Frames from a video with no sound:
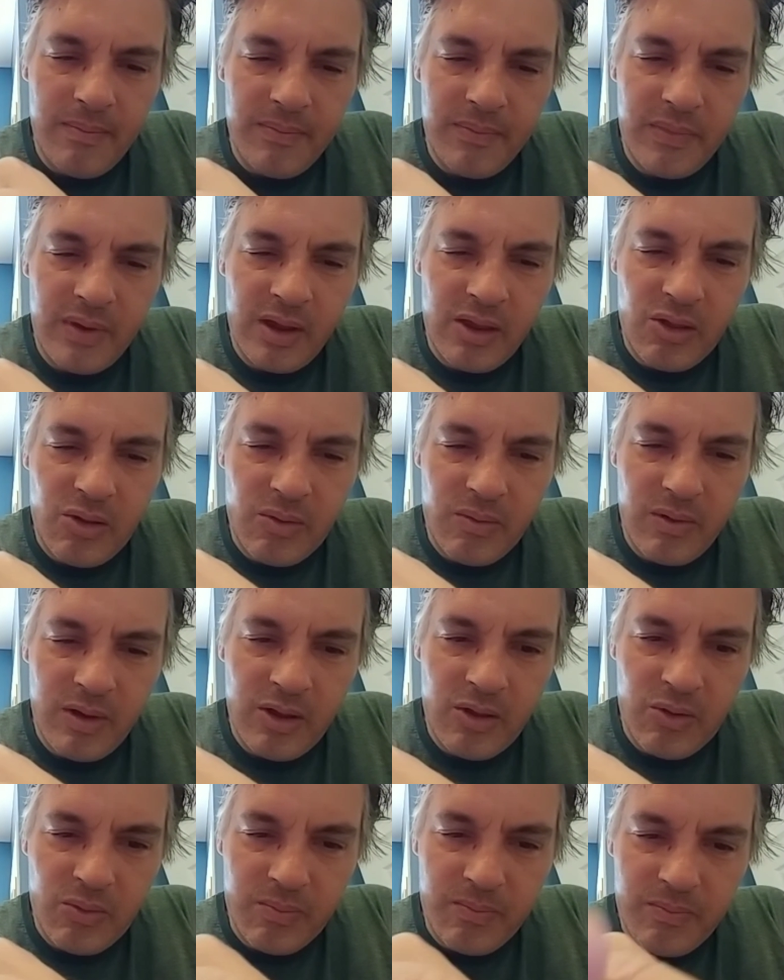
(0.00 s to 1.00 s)

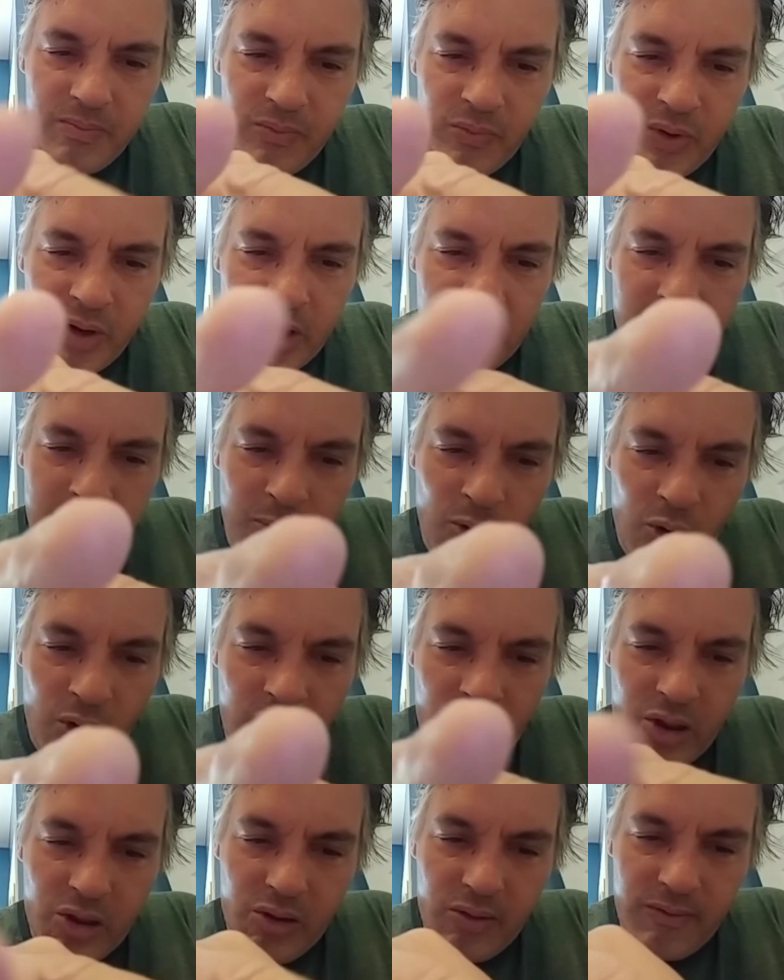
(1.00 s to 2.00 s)
It's really
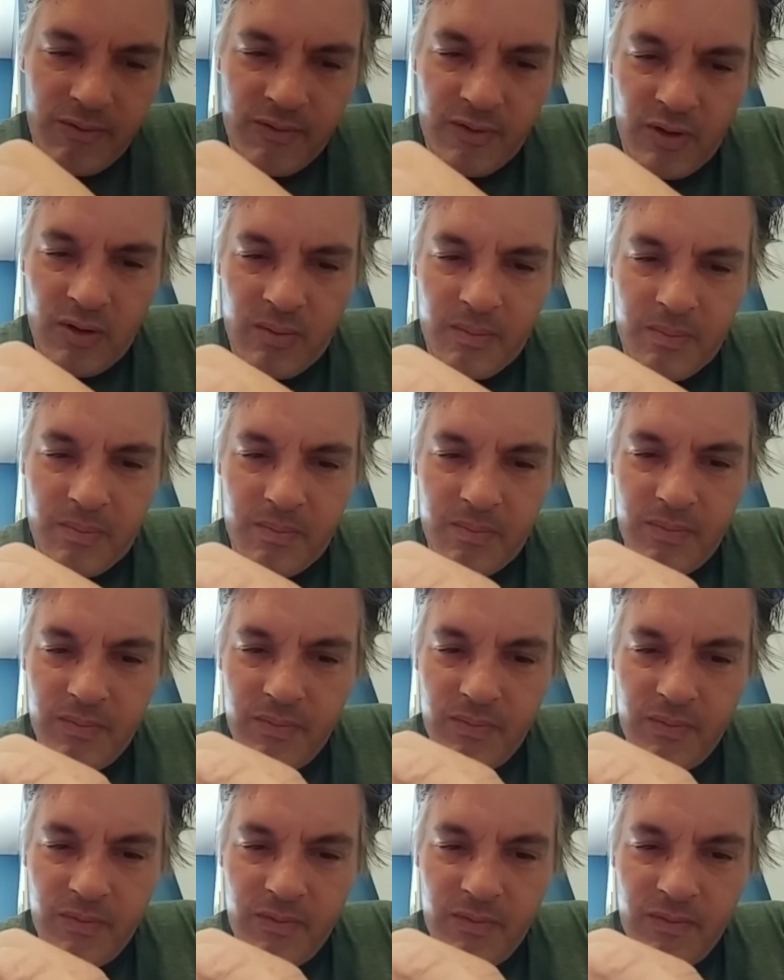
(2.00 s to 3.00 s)
moist for
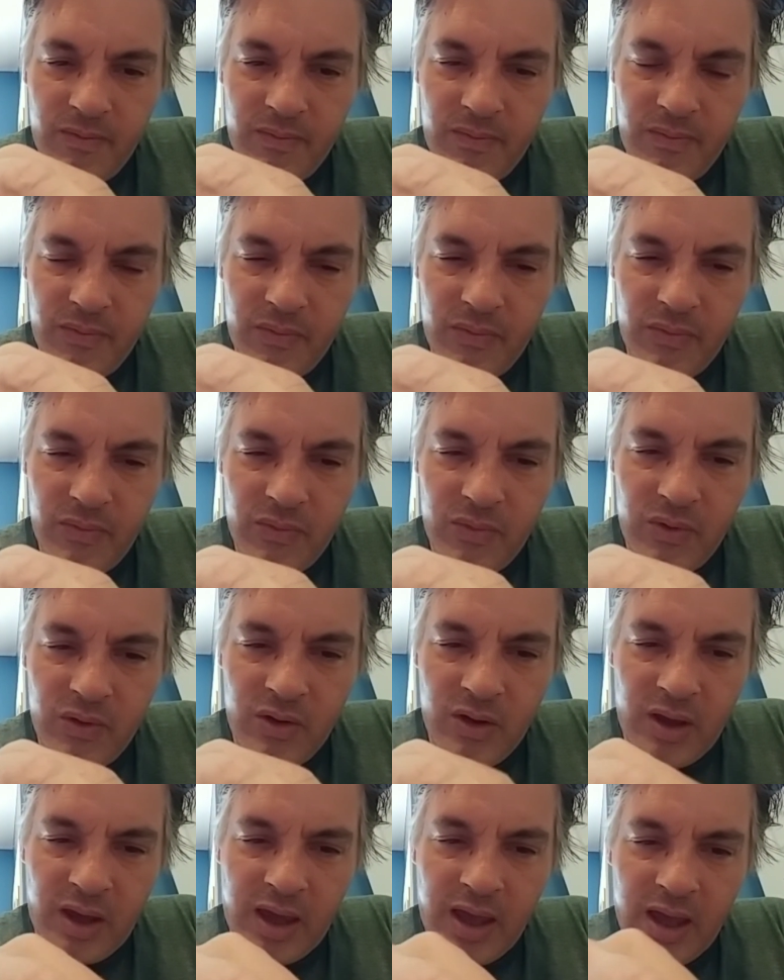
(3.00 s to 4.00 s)

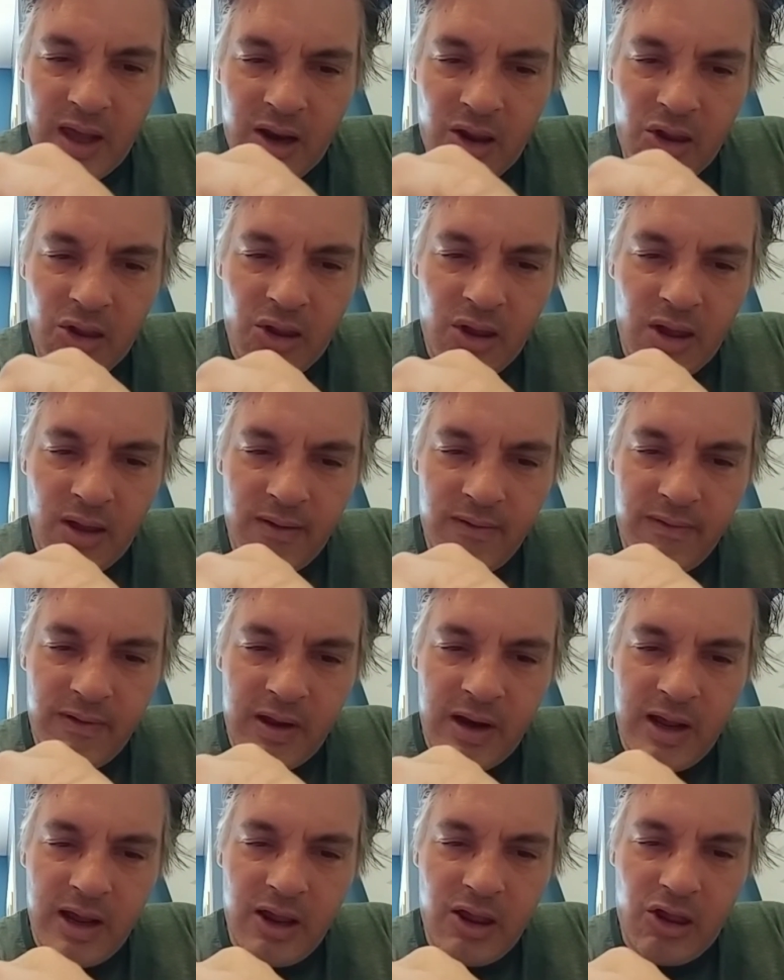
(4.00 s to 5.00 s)
a can of snuff.
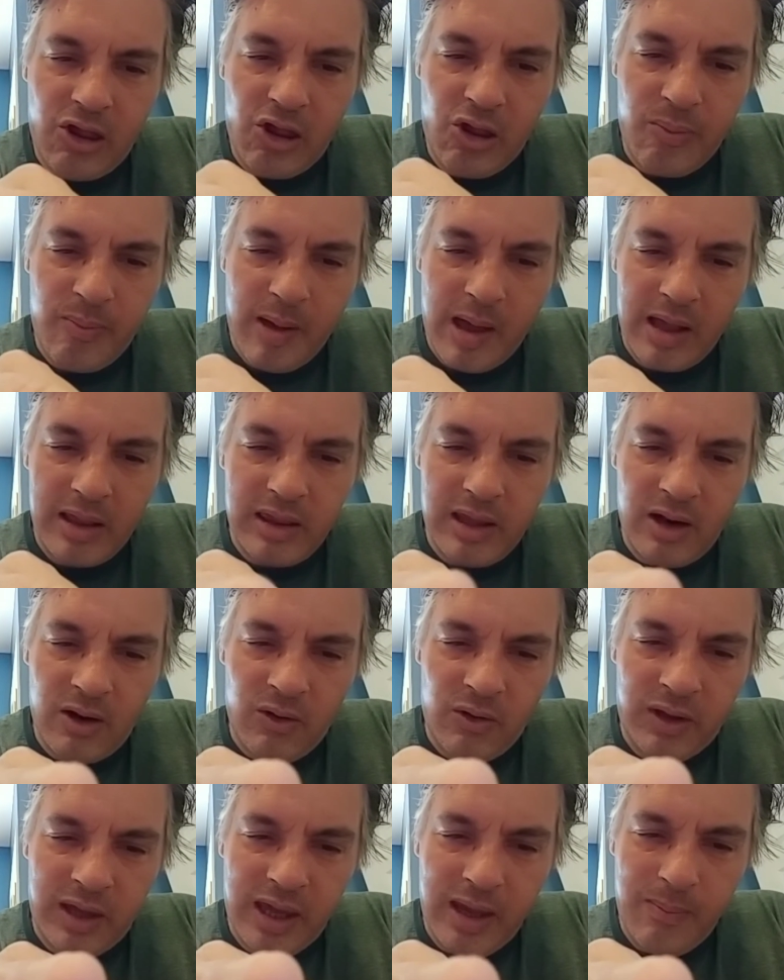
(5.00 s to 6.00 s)
And I suspect
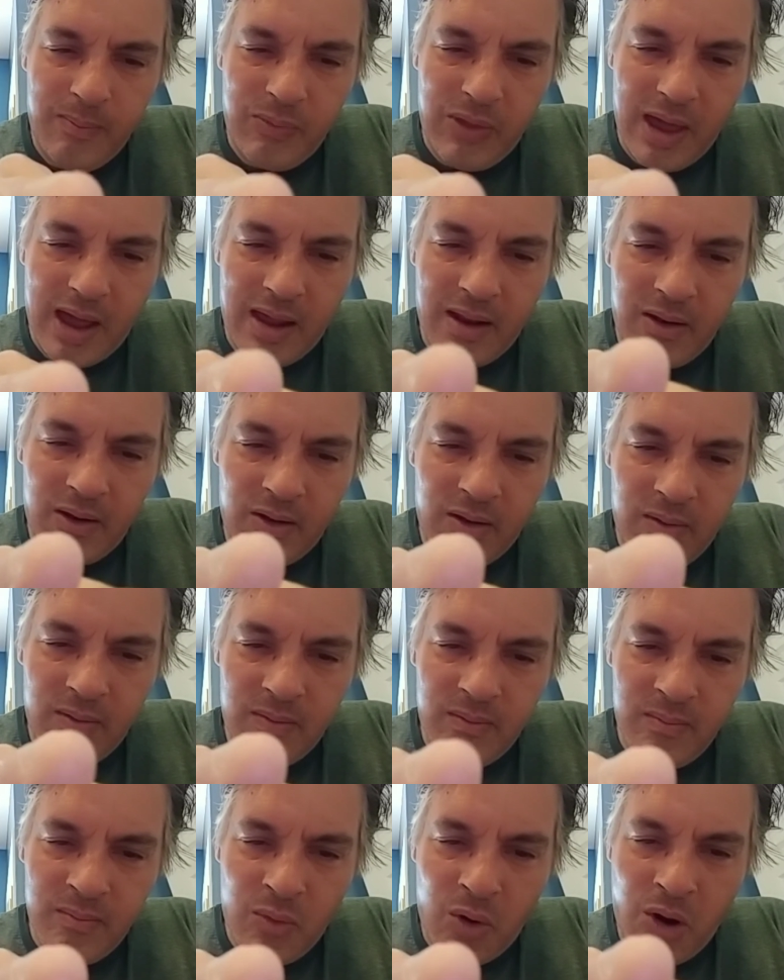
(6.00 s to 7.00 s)
it'll keep that
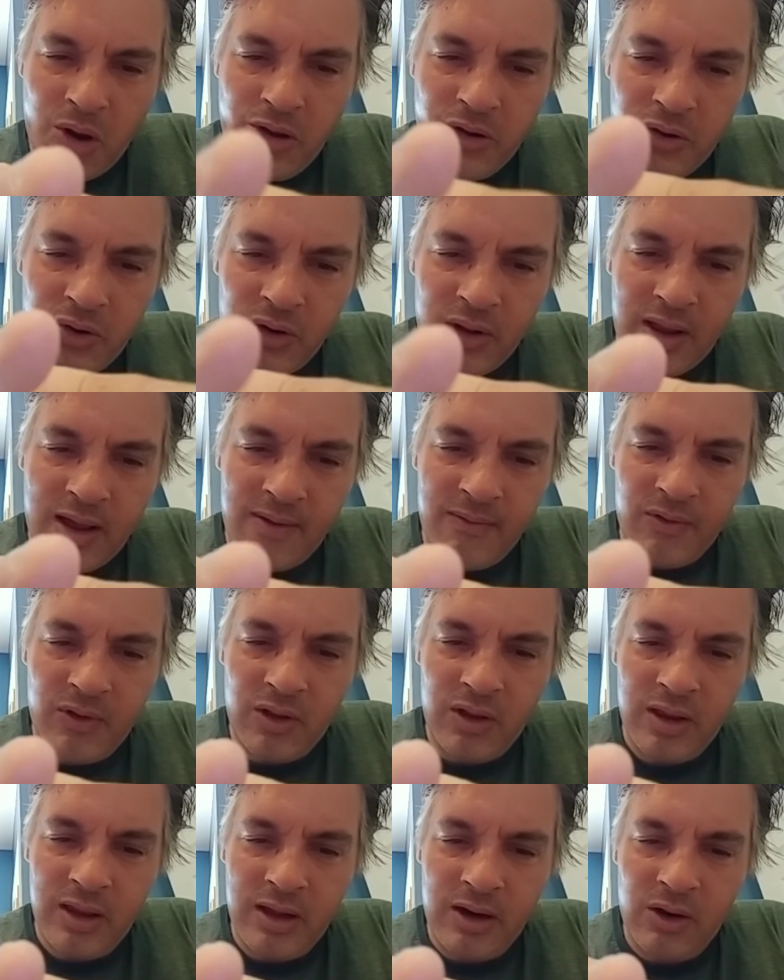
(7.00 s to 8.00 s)
moisture
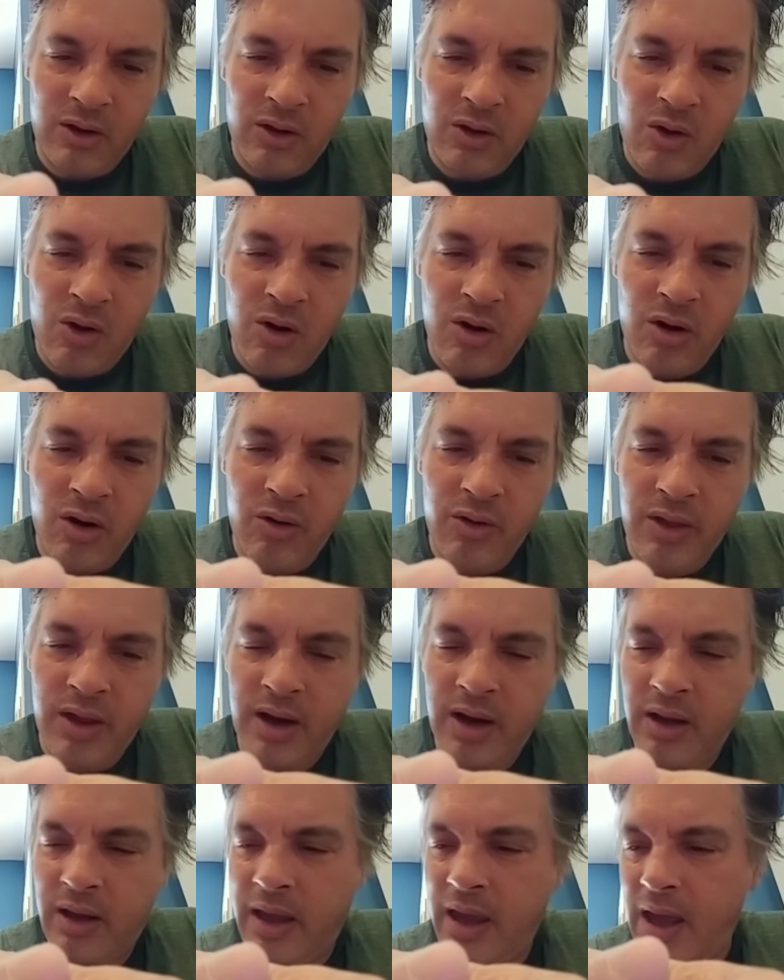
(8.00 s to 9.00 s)
level a little longer
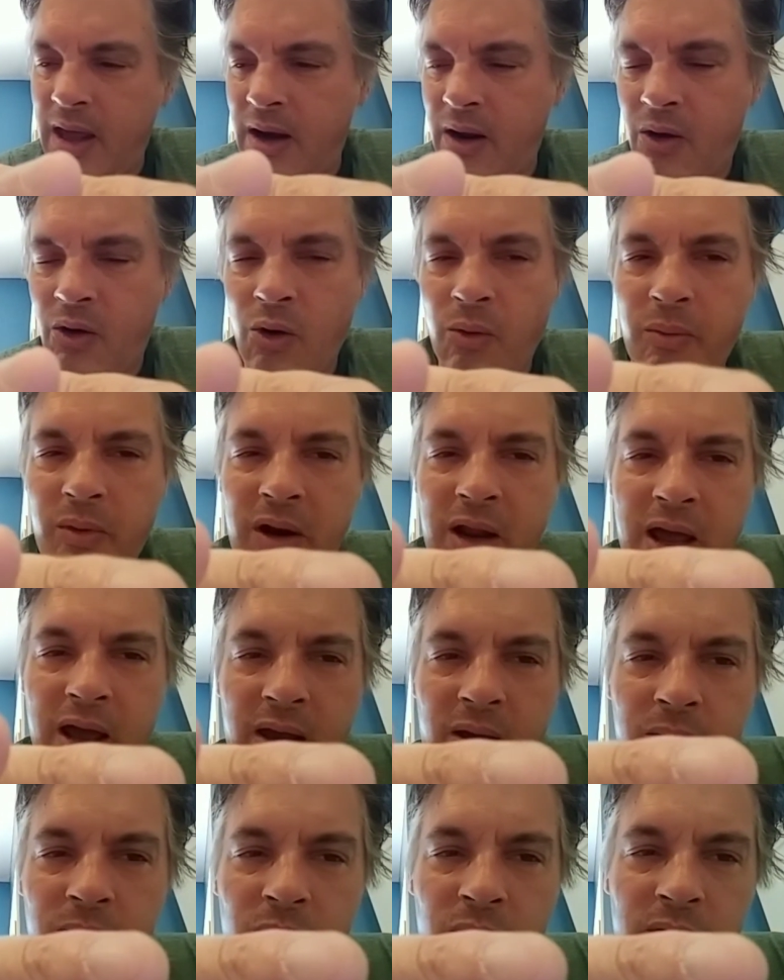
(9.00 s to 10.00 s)
than a can of
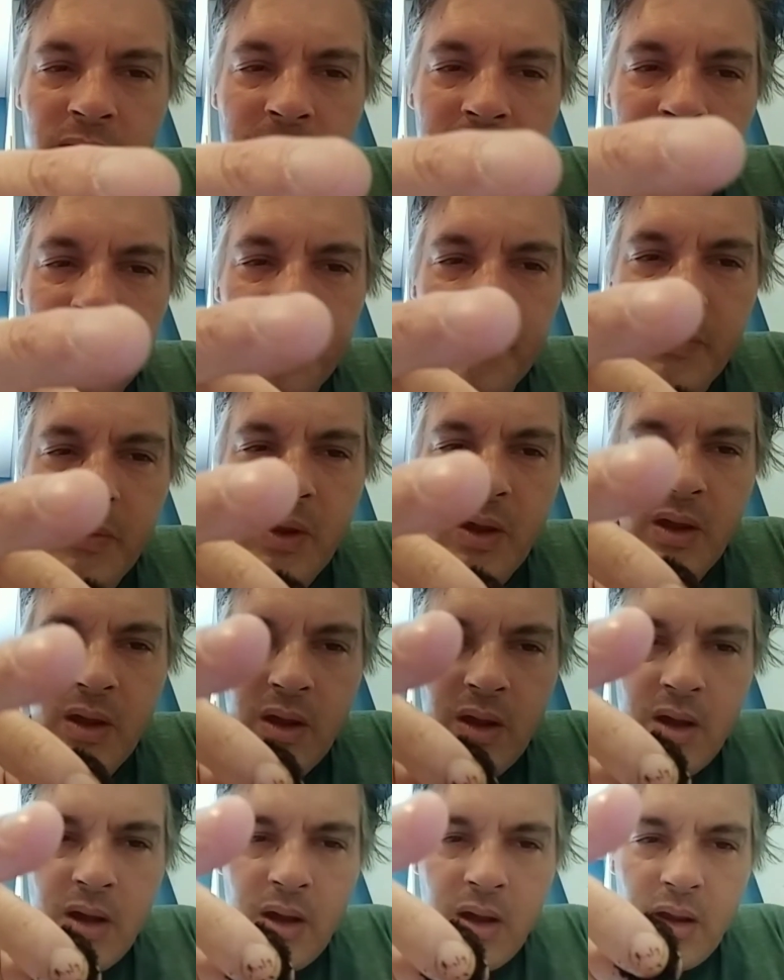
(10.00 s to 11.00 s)
Copenhagen would.
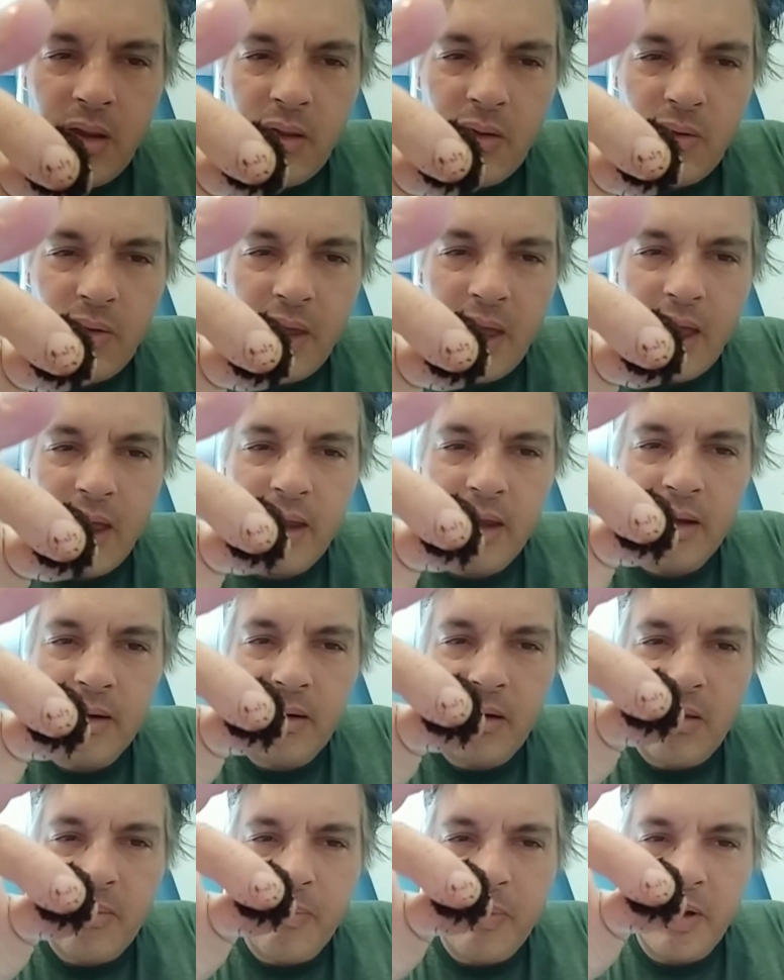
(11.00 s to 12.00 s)
So yeah, you
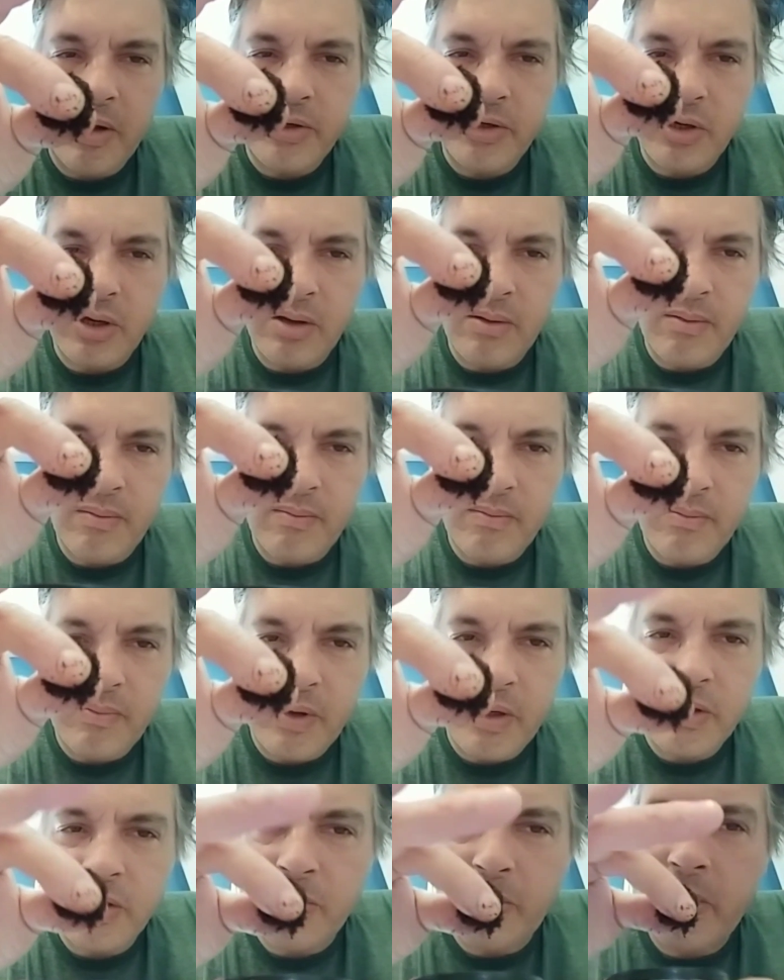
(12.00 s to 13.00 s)
just pinch a
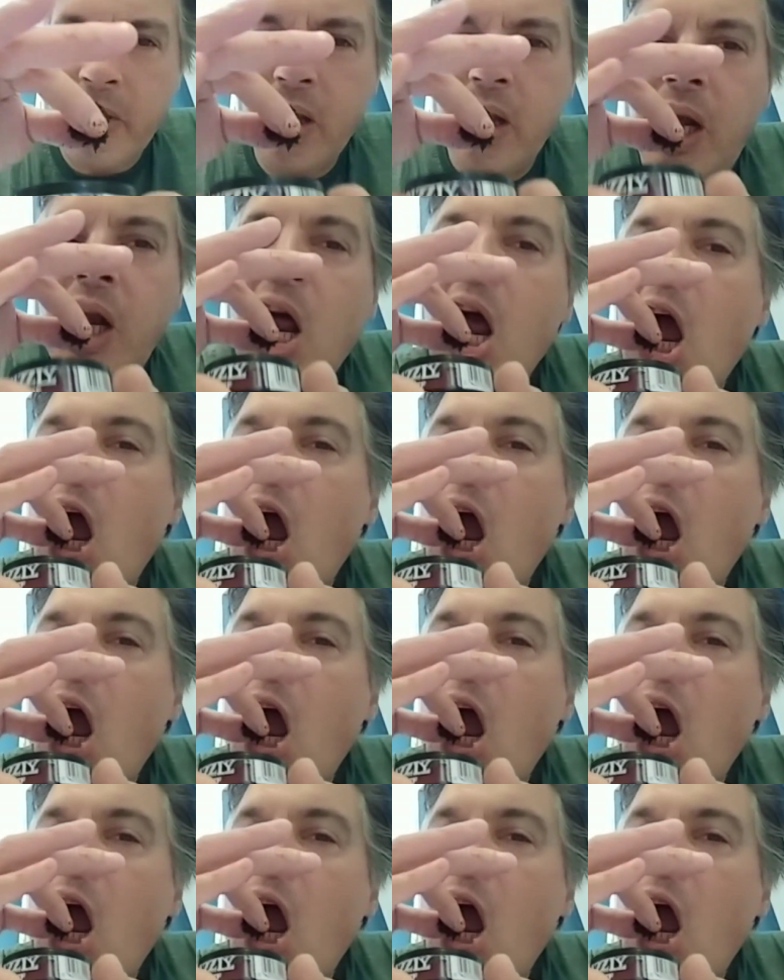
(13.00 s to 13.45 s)
bit.